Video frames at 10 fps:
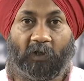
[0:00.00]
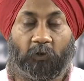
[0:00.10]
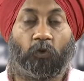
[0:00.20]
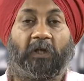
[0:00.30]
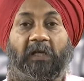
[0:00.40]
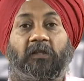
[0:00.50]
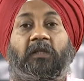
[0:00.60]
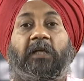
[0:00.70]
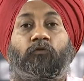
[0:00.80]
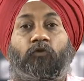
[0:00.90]
to gain the
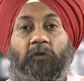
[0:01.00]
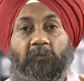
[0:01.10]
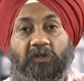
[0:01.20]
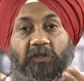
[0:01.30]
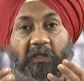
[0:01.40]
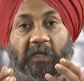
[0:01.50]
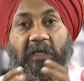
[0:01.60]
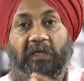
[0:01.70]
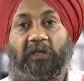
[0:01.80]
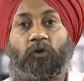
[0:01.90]
information
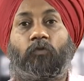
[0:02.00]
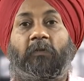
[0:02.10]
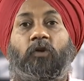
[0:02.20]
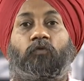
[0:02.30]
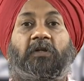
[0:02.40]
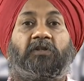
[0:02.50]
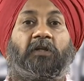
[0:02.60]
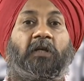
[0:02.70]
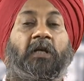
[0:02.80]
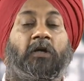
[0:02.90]
related to
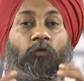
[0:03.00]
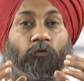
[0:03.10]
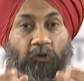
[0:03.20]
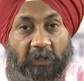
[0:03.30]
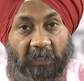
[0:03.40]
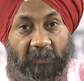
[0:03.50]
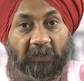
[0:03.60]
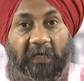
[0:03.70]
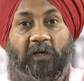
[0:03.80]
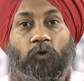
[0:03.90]
manufacturing. We are
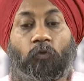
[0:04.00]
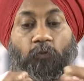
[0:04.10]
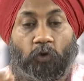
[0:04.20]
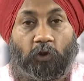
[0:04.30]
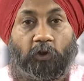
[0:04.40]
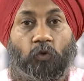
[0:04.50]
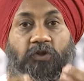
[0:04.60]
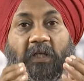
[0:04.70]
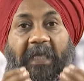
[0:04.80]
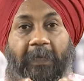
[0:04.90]
trying to produce
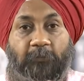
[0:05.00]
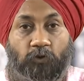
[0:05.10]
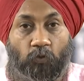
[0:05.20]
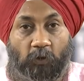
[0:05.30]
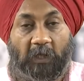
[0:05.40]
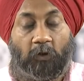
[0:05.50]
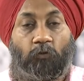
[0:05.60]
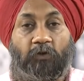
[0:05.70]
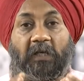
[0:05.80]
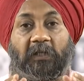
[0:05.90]
a capsule,
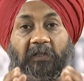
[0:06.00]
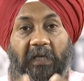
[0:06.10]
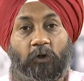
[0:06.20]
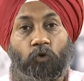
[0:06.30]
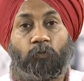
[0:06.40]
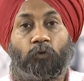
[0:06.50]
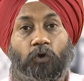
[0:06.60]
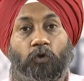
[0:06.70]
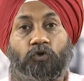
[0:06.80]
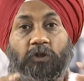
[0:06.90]
we are trying to
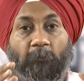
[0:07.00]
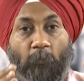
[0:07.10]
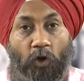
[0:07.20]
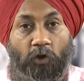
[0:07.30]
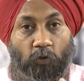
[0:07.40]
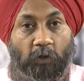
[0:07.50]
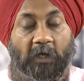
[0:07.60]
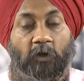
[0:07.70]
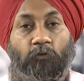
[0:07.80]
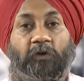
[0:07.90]
produce a module
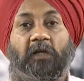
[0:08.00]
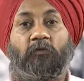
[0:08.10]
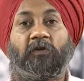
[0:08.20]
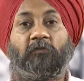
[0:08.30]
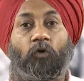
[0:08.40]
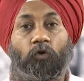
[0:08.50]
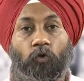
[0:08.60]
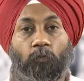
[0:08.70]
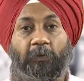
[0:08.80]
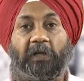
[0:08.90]
where we want to
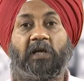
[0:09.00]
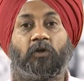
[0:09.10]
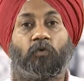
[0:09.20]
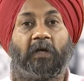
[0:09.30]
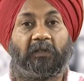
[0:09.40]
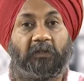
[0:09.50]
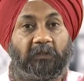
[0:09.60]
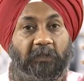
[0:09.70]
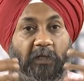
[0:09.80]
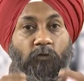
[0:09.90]
bring together
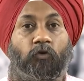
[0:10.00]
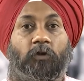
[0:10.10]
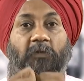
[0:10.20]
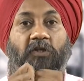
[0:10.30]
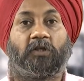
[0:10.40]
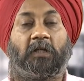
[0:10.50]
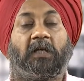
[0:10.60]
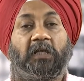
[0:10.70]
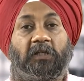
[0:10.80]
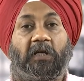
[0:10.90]
the information
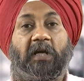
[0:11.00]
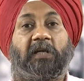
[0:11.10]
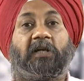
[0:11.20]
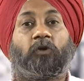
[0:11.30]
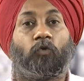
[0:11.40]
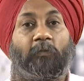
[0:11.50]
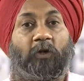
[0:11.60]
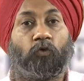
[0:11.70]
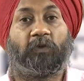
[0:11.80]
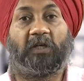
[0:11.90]
related to
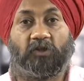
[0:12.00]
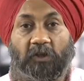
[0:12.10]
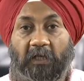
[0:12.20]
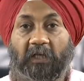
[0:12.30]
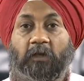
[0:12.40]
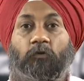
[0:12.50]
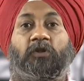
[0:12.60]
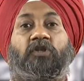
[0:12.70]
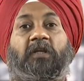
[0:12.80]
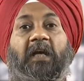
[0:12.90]
manufacturing
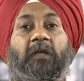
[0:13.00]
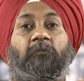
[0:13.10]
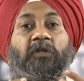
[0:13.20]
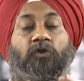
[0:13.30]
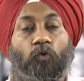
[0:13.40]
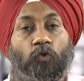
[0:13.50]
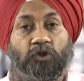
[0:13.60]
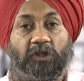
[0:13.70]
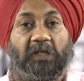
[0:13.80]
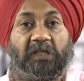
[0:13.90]
which can be
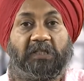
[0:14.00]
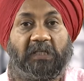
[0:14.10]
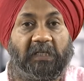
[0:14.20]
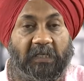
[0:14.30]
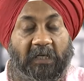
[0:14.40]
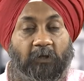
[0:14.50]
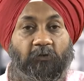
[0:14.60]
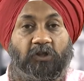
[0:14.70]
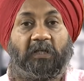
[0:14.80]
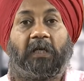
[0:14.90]
used easily,
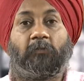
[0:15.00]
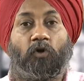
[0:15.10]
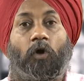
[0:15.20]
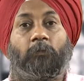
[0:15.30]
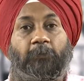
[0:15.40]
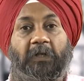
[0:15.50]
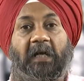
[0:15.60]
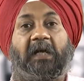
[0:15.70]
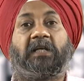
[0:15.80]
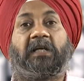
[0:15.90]
which can be
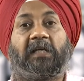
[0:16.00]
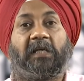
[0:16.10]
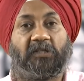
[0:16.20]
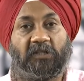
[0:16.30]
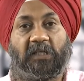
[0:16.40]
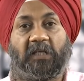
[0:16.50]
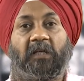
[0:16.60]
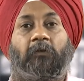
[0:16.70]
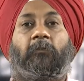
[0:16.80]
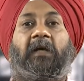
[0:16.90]
comprehended easily
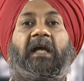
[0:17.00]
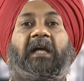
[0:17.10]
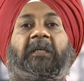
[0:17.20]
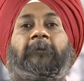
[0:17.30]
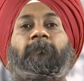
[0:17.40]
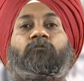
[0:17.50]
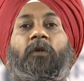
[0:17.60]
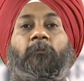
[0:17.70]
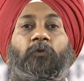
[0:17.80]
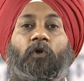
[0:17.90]
by any
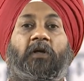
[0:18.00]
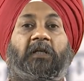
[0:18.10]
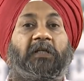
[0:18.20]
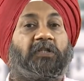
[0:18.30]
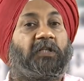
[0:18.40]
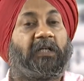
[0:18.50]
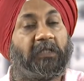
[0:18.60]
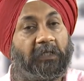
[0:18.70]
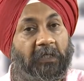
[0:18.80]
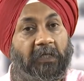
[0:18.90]
product
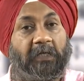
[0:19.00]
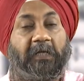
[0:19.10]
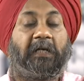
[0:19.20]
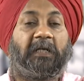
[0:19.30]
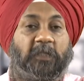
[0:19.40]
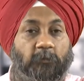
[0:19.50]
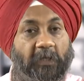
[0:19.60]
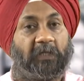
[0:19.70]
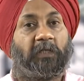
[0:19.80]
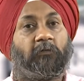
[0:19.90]
designer
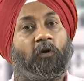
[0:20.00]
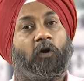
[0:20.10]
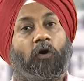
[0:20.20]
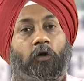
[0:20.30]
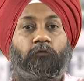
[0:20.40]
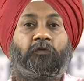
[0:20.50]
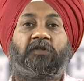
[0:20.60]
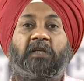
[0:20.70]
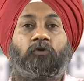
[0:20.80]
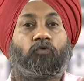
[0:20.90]
irrespective of his
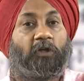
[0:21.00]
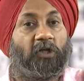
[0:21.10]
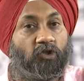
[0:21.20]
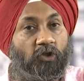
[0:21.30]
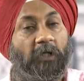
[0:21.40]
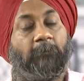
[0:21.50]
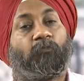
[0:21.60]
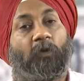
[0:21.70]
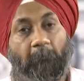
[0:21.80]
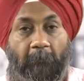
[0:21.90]
educational
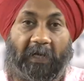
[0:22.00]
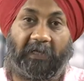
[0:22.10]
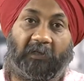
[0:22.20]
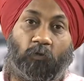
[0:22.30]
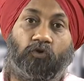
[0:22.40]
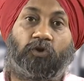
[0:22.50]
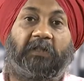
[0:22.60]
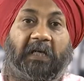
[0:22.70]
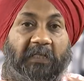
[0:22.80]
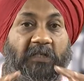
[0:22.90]
background. So,
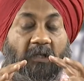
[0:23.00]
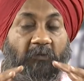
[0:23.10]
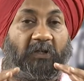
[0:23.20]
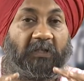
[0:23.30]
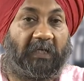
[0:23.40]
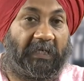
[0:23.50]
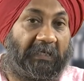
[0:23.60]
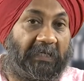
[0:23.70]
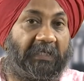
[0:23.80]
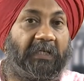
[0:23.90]
that is our
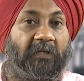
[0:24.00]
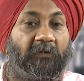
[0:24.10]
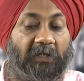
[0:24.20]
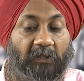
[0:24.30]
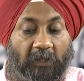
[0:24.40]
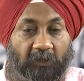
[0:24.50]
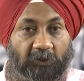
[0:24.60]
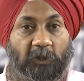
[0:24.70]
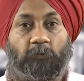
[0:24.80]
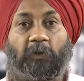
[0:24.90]
target in
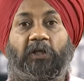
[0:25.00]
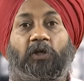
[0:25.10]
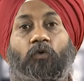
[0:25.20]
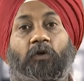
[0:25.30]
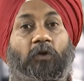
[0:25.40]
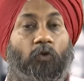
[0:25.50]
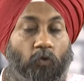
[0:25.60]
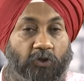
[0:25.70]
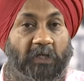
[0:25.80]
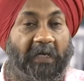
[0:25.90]
this particular
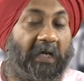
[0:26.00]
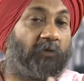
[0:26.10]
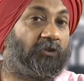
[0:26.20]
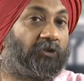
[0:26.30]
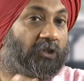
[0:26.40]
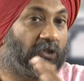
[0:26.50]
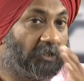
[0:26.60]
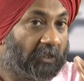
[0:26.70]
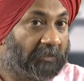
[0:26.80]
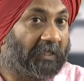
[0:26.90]
course and with this
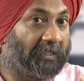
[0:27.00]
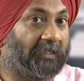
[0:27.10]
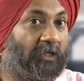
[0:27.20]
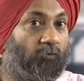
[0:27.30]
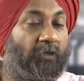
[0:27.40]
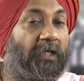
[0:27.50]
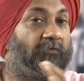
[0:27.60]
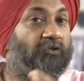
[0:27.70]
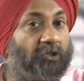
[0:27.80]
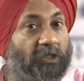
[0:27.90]
target we have
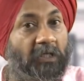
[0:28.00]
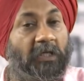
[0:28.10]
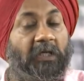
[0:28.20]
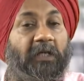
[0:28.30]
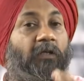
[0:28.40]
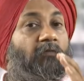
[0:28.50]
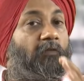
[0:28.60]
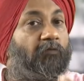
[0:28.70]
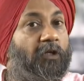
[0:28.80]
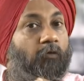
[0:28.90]
seen in our
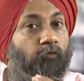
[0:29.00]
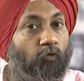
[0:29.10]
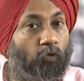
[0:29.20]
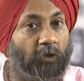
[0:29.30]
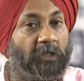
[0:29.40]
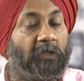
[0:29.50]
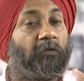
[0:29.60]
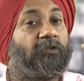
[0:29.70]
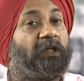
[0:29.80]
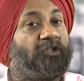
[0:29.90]
week 4
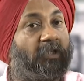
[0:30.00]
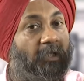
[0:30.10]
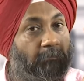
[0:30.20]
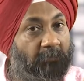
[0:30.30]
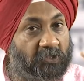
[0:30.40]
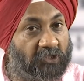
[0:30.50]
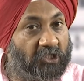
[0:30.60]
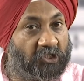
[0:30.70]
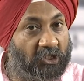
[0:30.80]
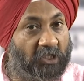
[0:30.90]
session number
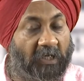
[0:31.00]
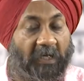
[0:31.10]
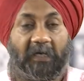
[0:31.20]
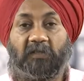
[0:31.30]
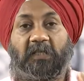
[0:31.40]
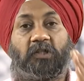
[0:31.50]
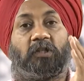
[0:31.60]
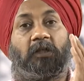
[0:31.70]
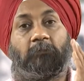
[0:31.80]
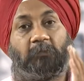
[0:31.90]
16 and
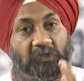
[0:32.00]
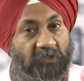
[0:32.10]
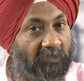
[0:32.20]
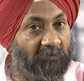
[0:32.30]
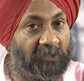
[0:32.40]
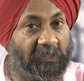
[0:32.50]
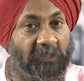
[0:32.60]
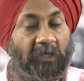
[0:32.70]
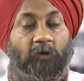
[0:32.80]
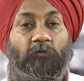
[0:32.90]
session number 17
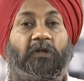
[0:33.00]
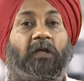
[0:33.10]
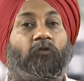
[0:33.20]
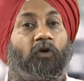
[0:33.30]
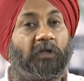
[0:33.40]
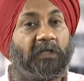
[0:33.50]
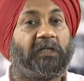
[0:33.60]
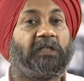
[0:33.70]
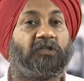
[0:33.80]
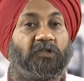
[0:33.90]
we have
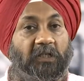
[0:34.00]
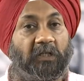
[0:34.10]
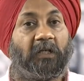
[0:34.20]
already seen